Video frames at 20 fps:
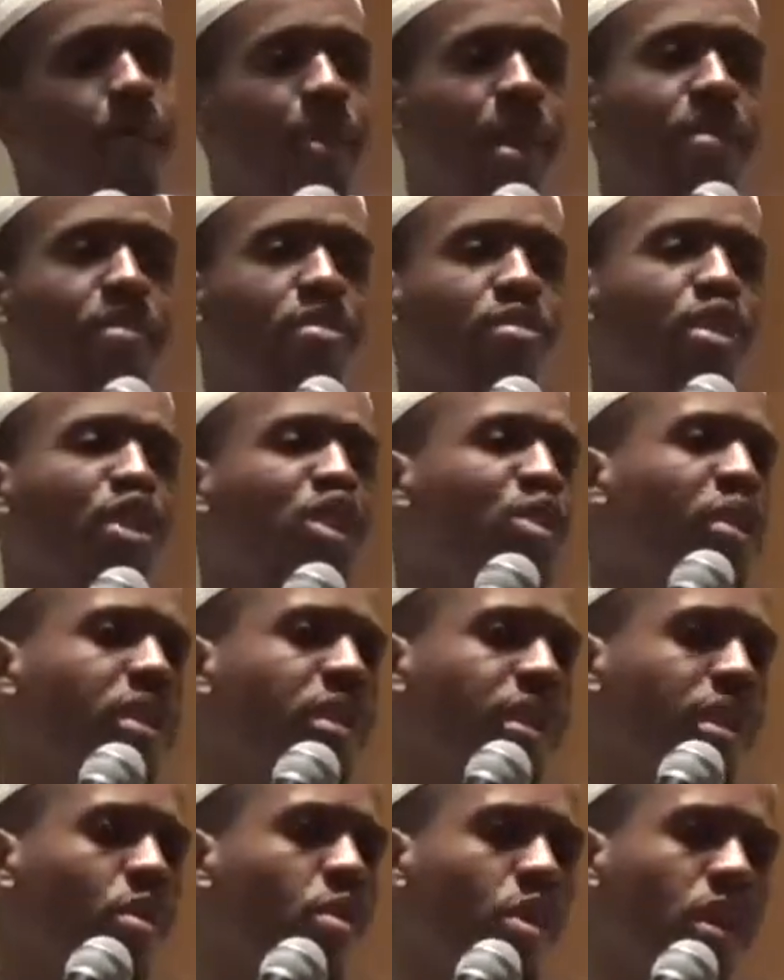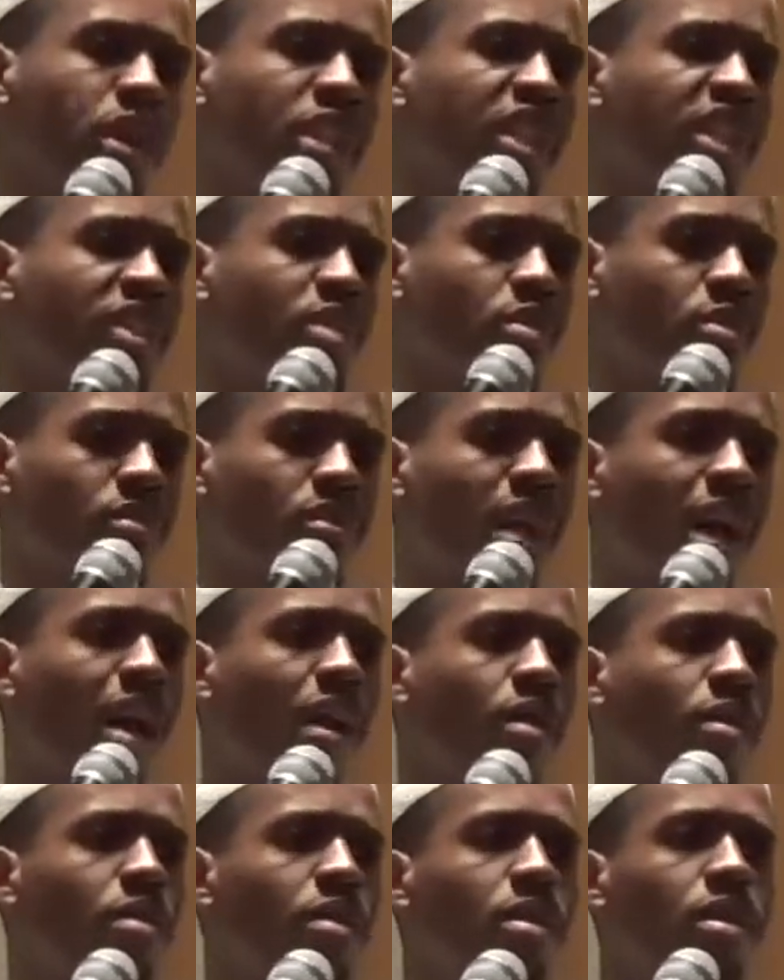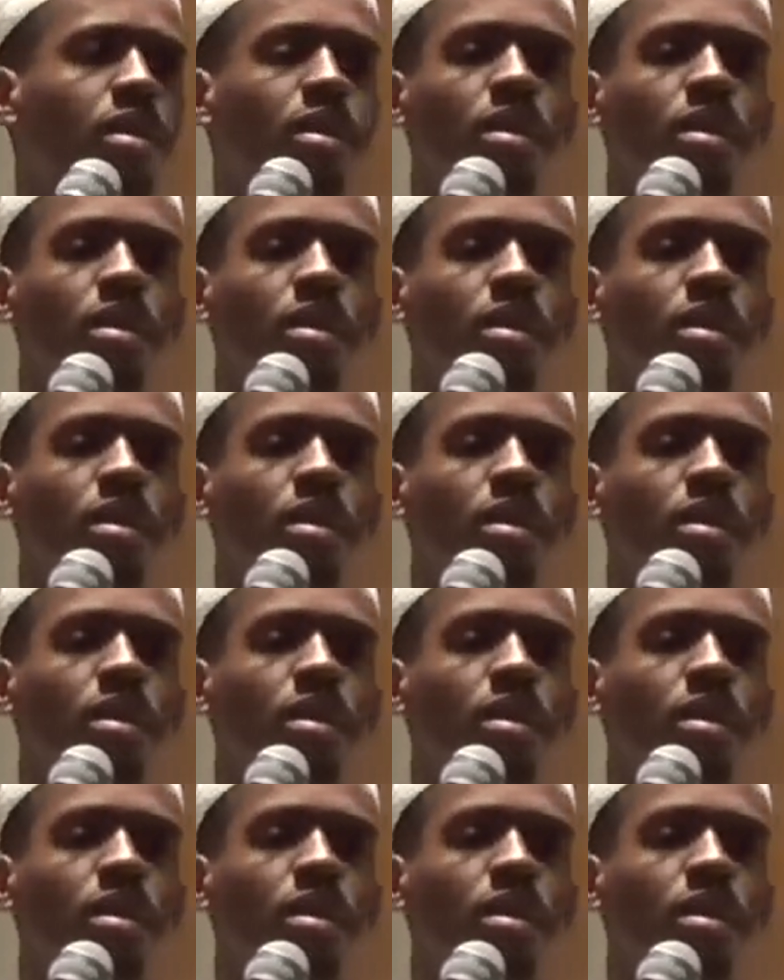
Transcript: and we have a restricted or conditional vow.